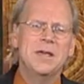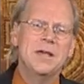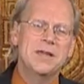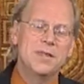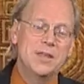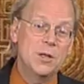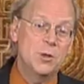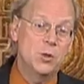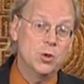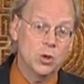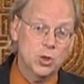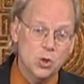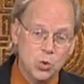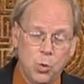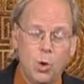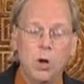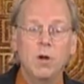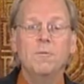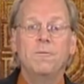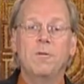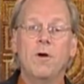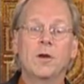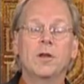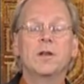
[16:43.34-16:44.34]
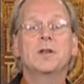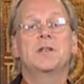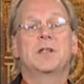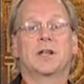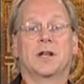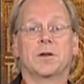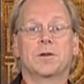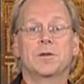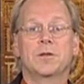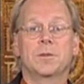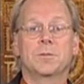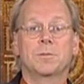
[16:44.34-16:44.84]
They took 12
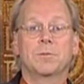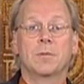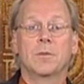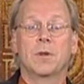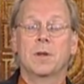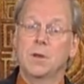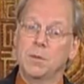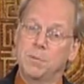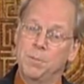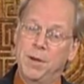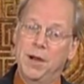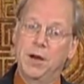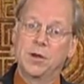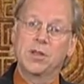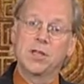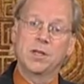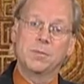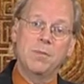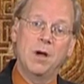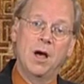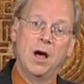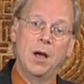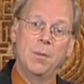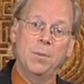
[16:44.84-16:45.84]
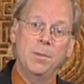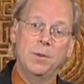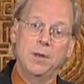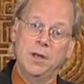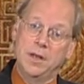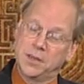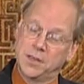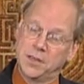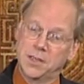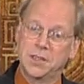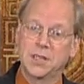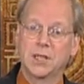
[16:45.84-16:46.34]
volunteers, paired them up
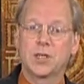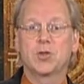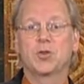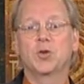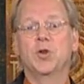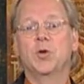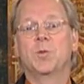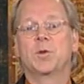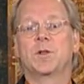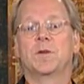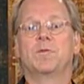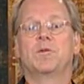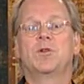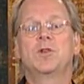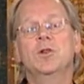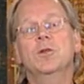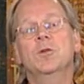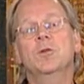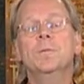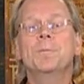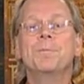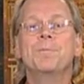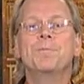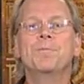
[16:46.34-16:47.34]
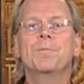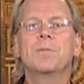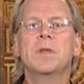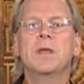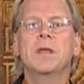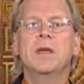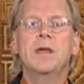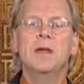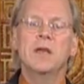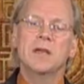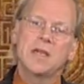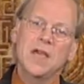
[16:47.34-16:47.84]
into 6 groups of 2,
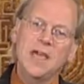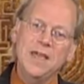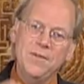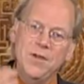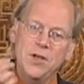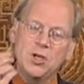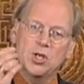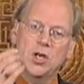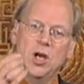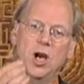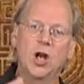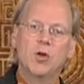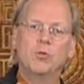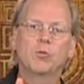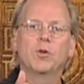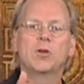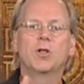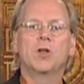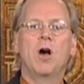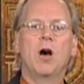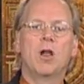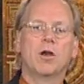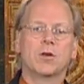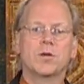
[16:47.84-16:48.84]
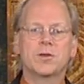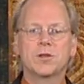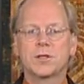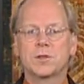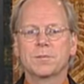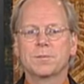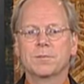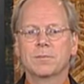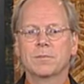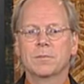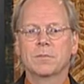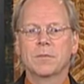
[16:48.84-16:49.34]
gave each $100,
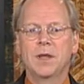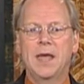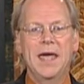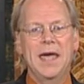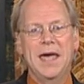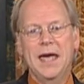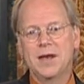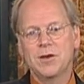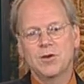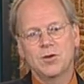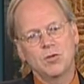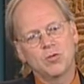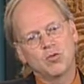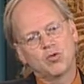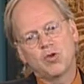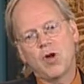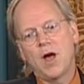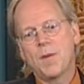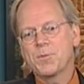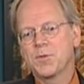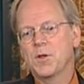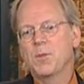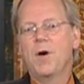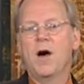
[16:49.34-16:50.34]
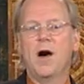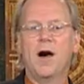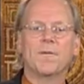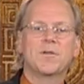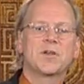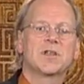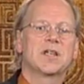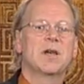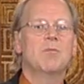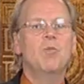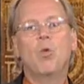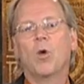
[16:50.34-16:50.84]
and dropped them off
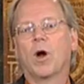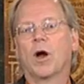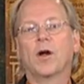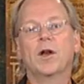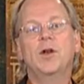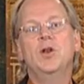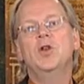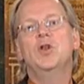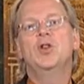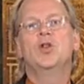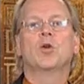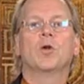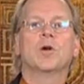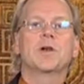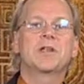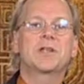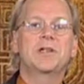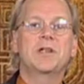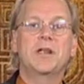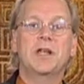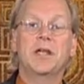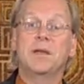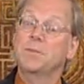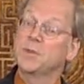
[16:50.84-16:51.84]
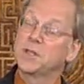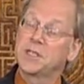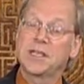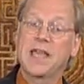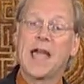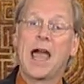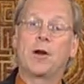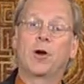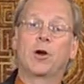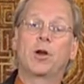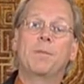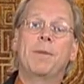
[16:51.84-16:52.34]
somewhere in New York City,
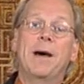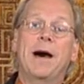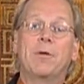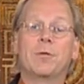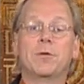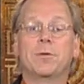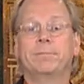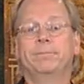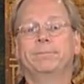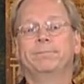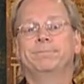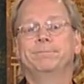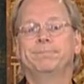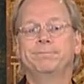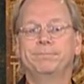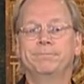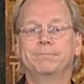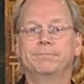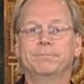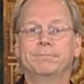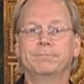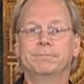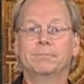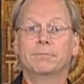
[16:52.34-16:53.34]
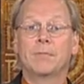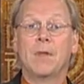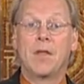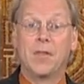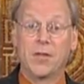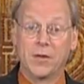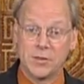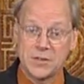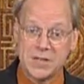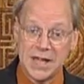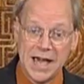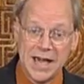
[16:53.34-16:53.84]
scattered about.
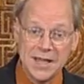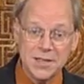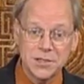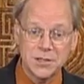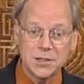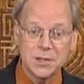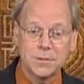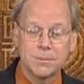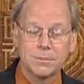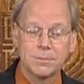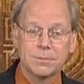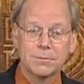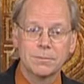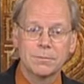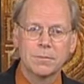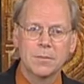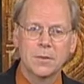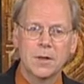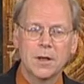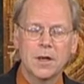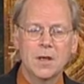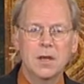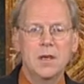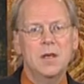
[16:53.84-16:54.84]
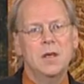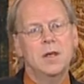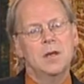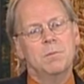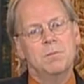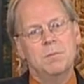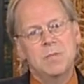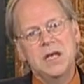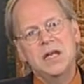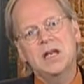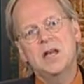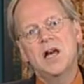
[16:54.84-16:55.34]
Their task?
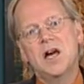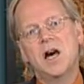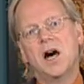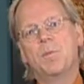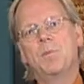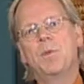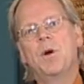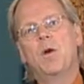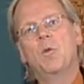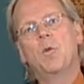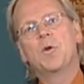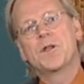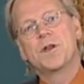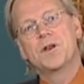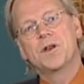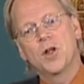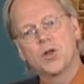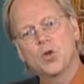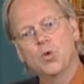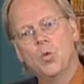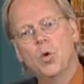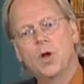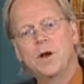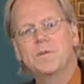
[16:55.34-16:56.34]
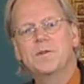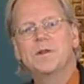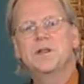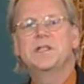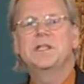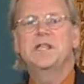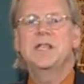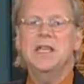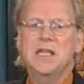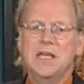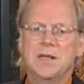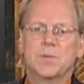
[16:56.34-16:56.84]
Meet up with another one of the
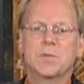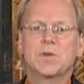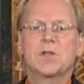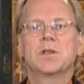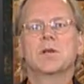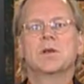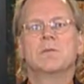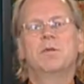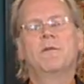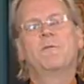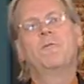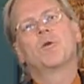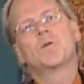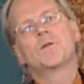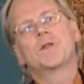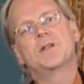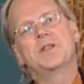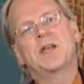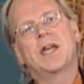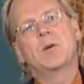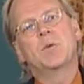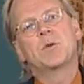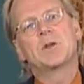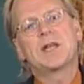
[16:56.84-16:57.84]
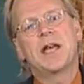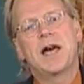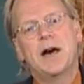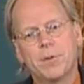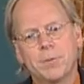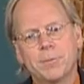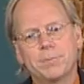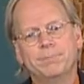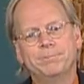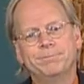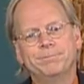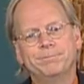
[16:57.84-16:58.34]
teams before the day was out.